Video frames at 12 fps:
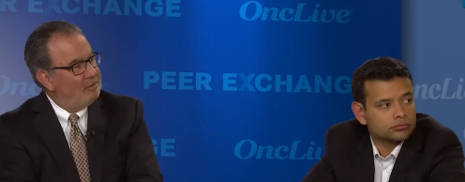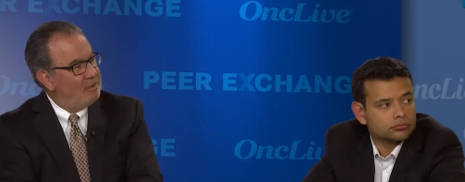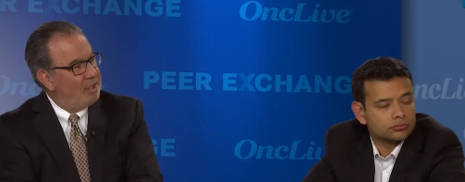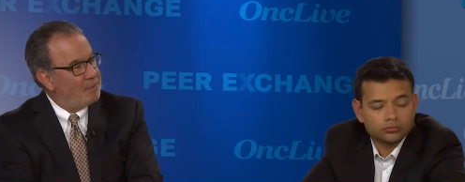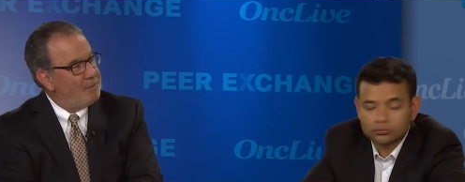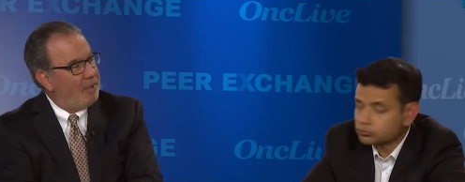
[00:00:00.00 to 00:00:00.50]

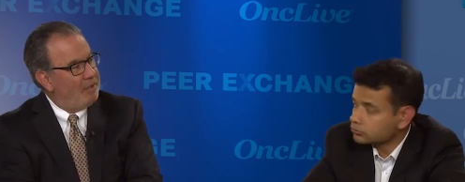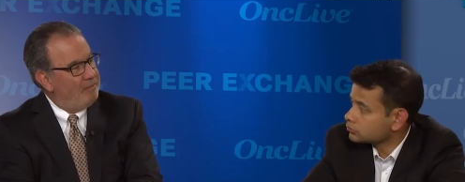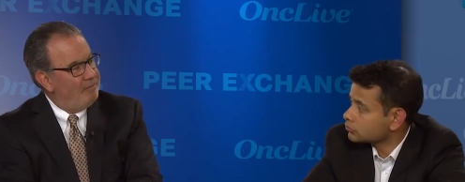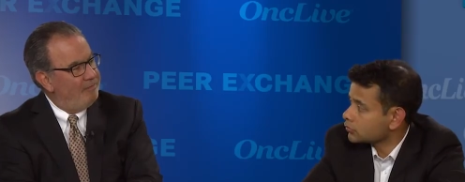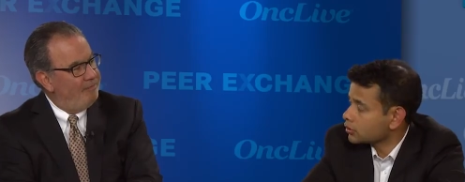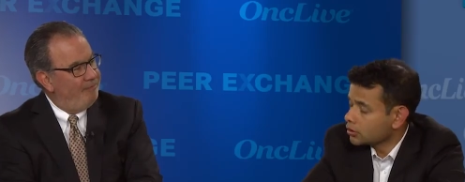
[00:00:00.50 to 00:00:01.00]
Speaker 1: Dr. Pal?
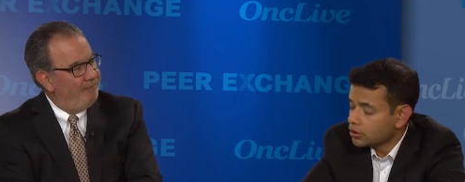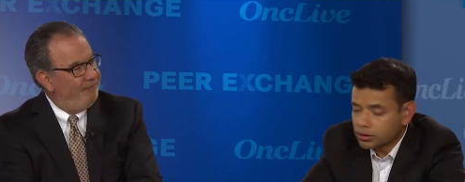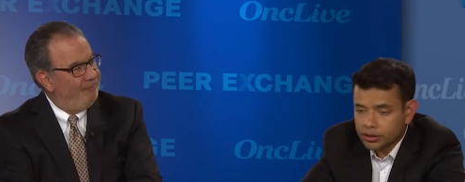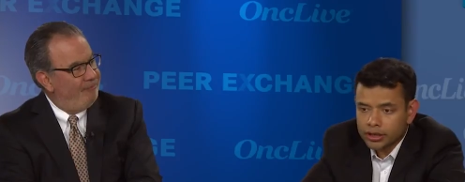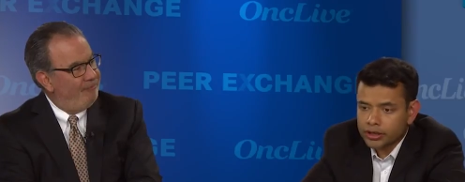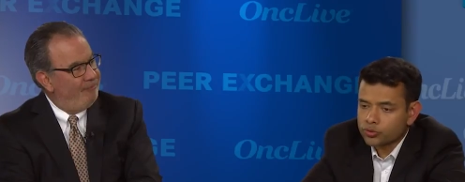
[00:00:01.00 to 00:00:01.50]

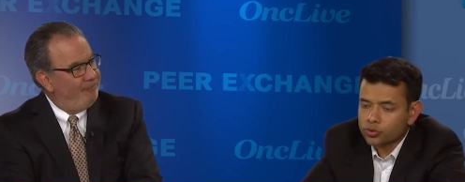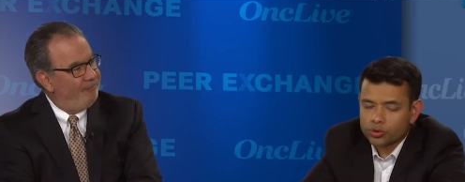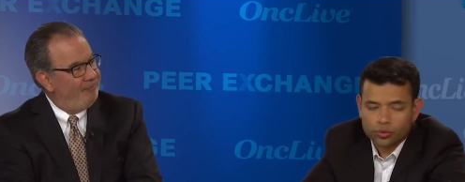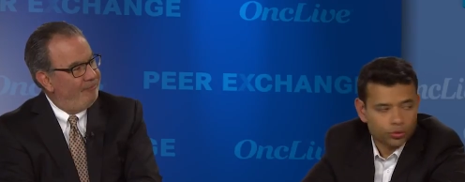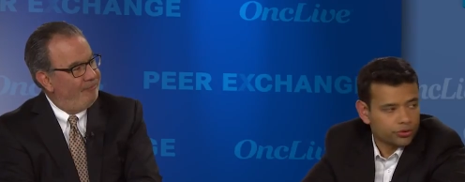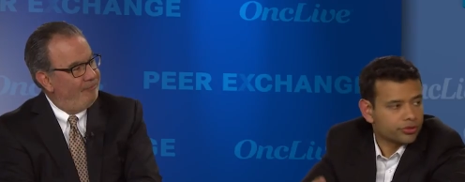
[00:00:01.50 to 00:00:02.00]
Yeah,
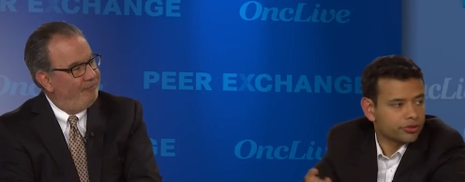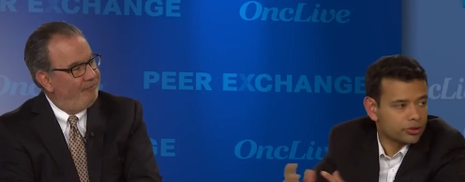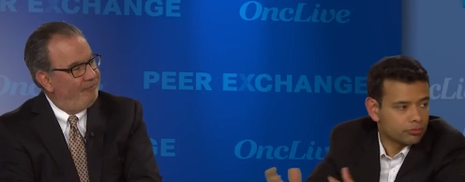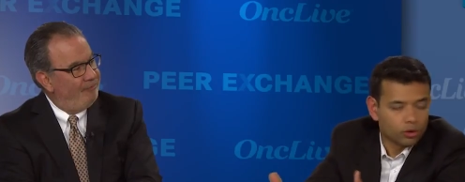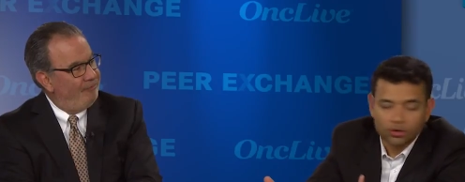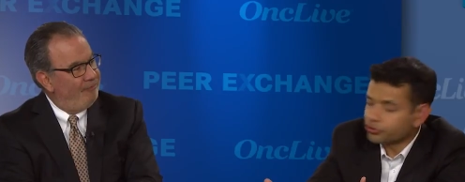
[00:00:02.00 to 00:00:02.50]
with, with, the
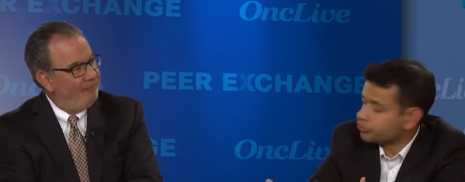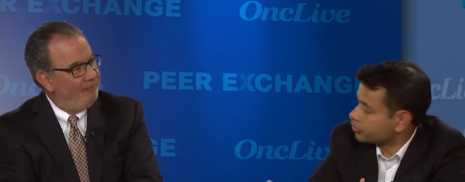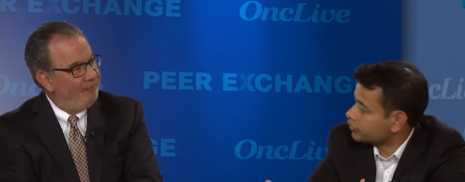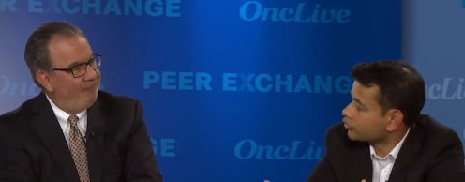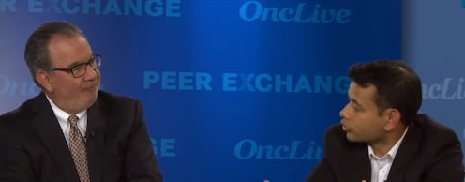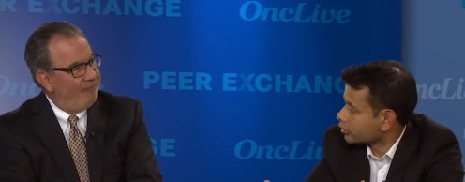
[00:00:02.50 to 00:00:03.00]
multitude
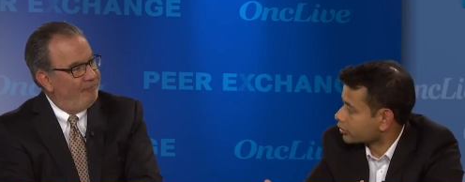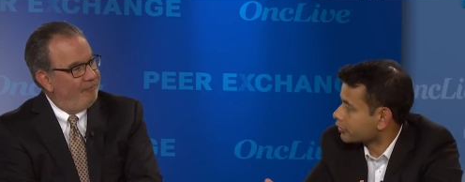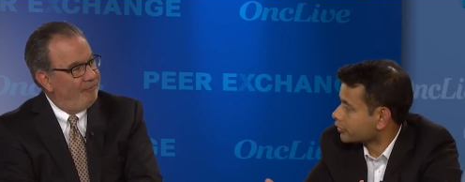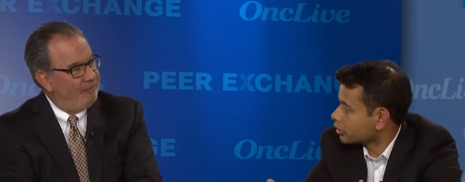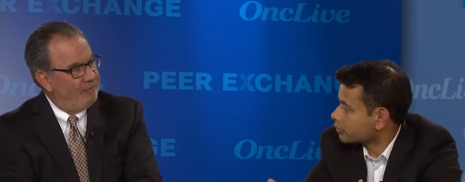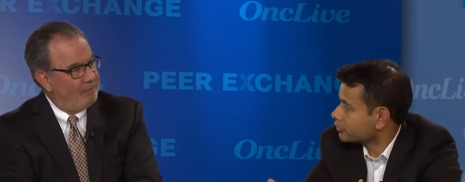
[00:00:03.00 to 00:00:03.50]
of targeted
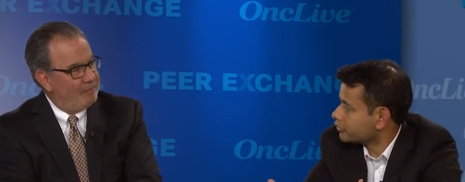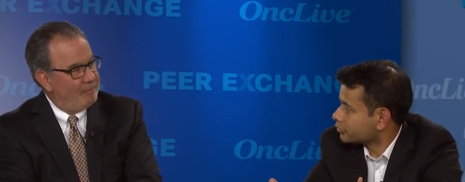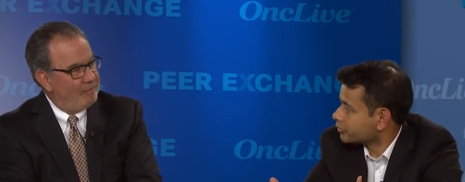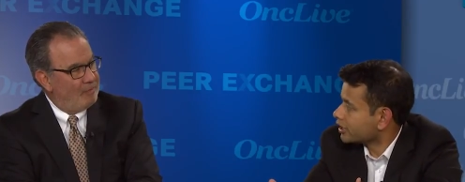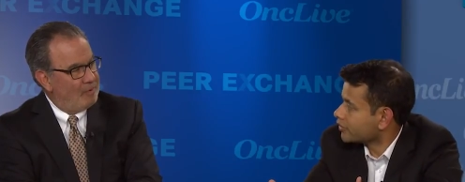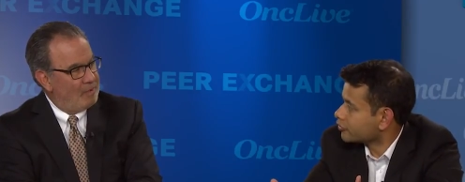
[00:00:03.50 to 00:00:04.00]
therapies that
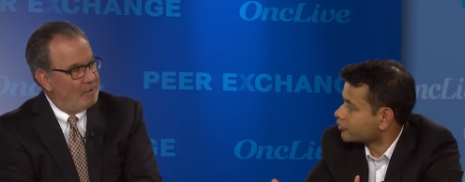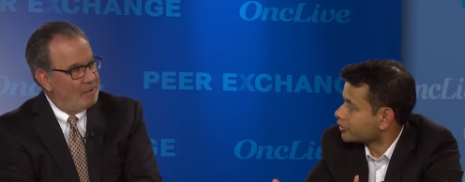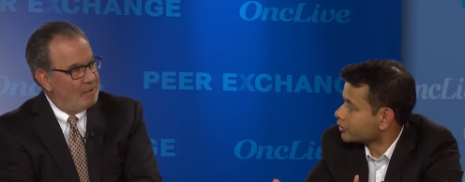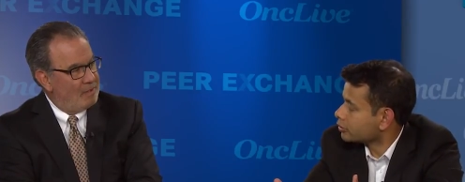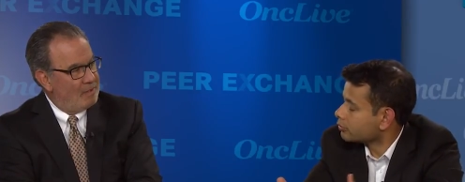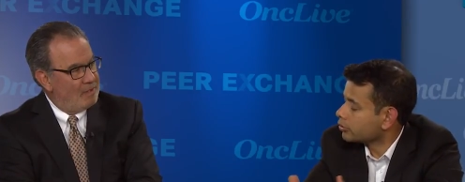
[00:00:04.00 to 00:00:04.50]
we have
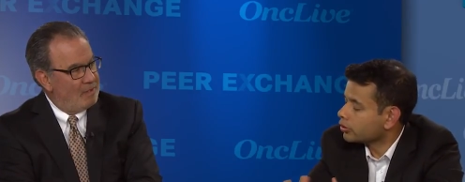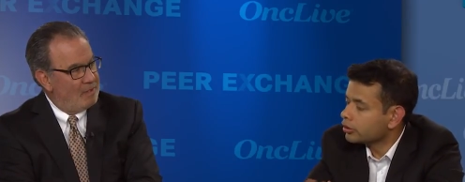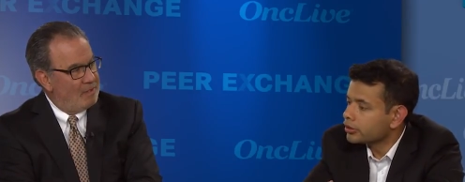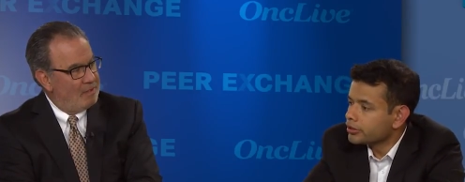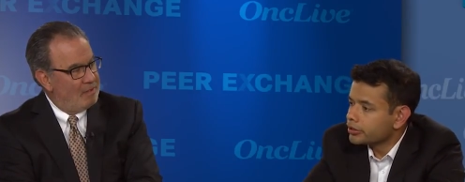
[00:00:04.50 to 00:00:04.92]
available,